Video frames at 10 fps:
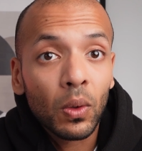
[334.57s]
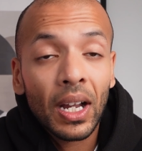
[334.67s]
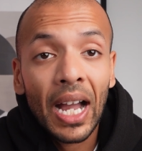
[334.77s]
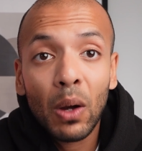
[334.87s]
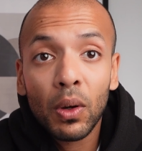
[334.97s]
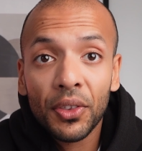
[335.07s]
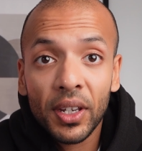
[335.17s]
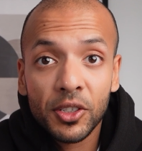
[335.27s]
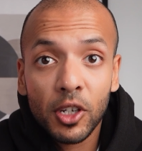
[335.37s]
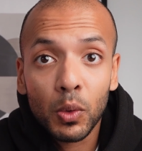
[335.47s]
How are
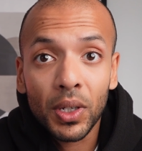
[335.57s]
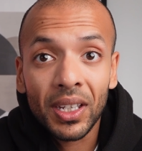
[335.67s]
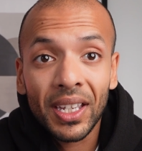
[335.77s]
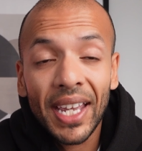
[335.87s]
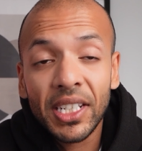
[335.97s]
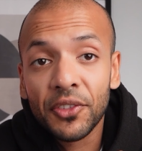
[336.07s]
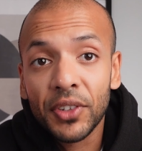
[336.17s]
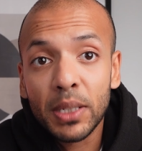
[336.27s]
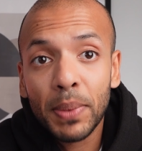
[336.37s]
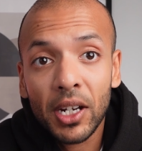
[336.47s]
things going? Any
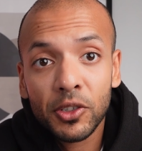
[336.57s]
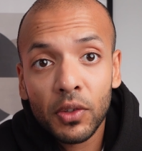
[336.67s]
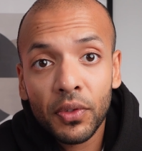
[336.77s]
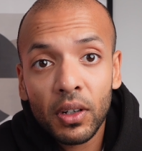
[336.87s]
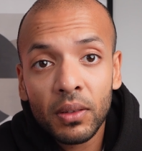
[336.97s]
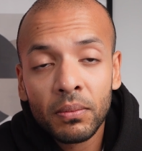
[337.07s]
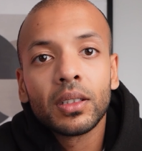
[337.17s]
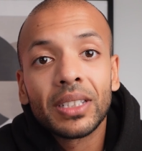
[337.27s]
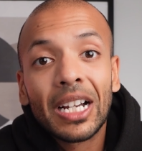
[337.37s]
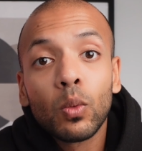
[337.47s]
feedback so far?"
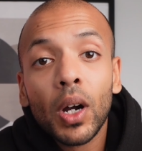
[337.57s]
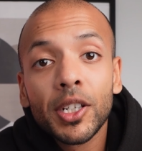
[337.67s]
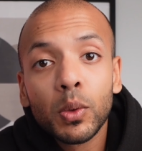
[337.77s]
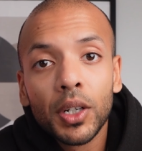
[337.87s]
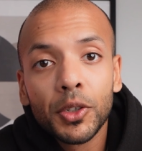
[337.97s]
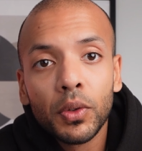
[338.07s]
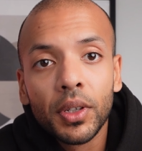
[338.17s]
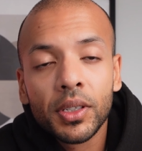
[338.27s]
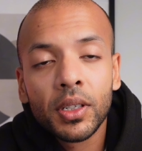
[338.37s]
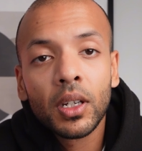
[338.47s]
Now why do I do
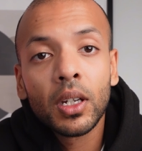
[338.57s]
this?